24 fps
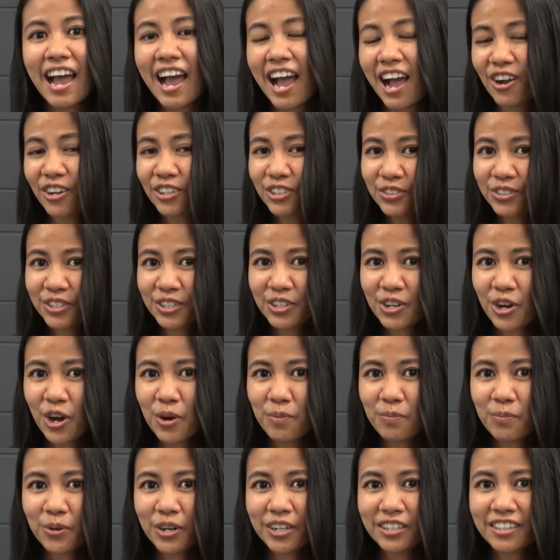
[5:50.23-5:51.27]
how to
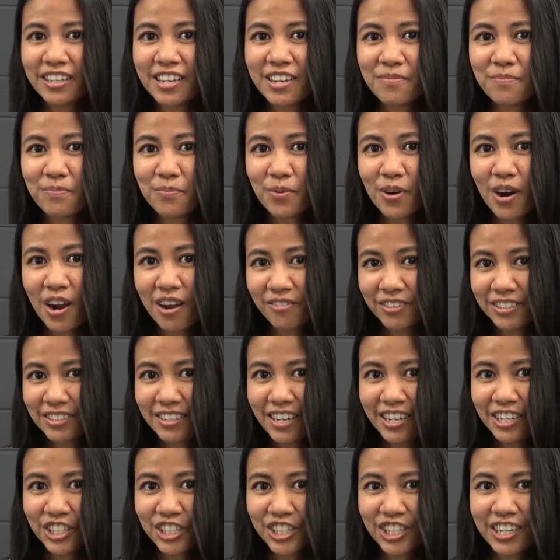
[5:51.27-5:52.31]
incorporate
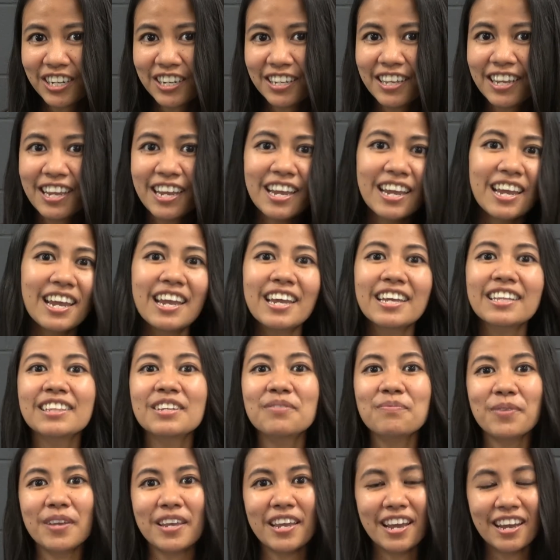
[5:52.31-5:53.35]
improvisation in the
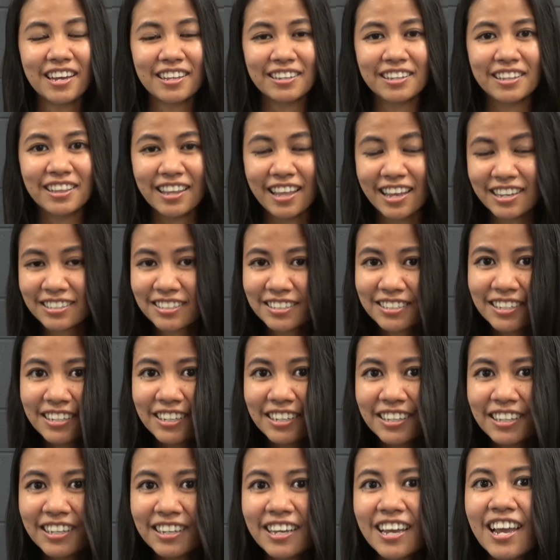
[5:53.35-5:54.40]
piano
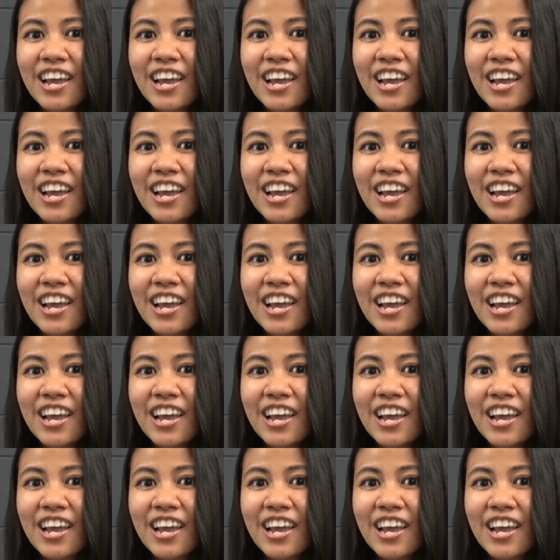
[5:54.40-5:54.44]
lesson.